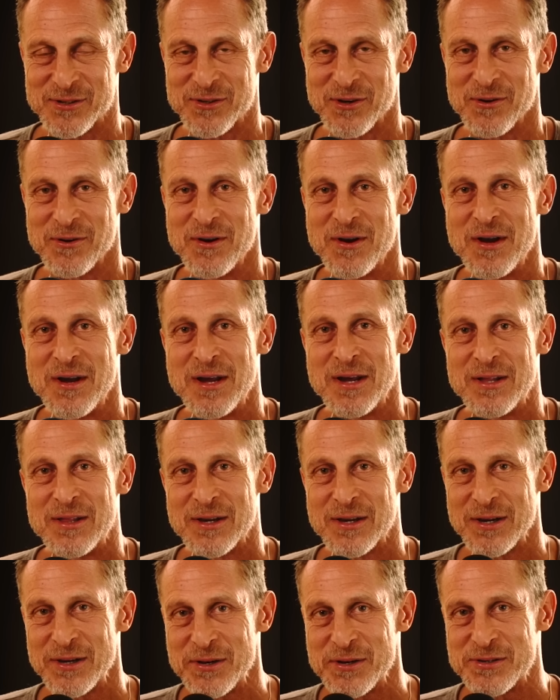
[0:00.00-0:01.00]
So
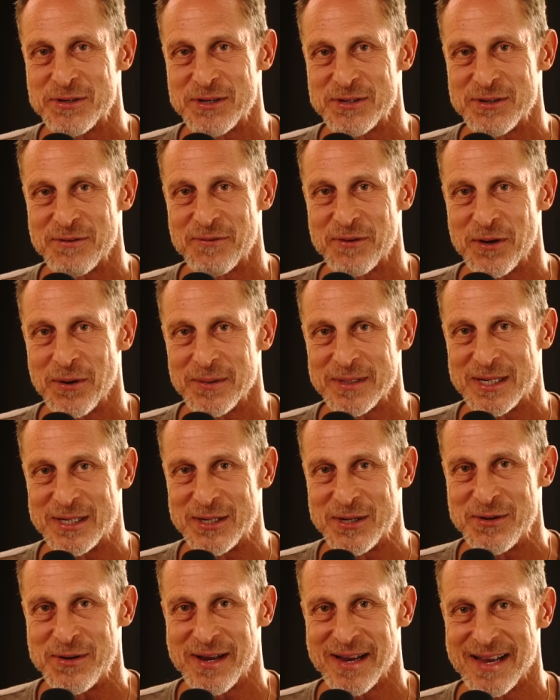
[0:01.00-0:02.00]
the good news is if you know what to
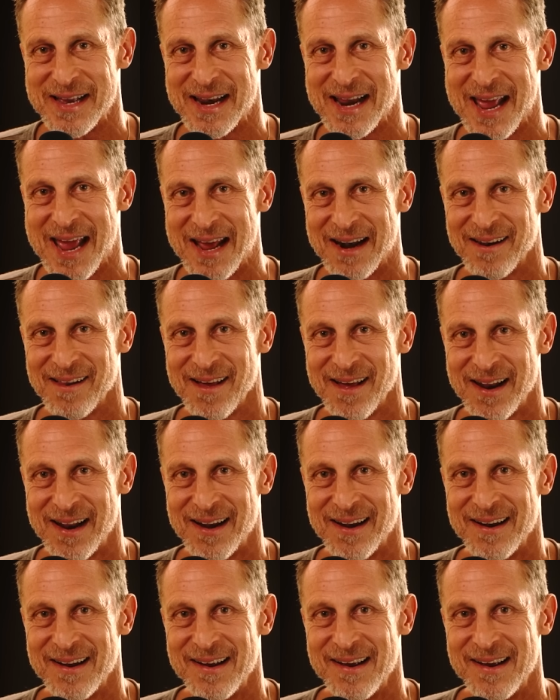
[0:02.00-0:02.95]
do, you can get a handle on it.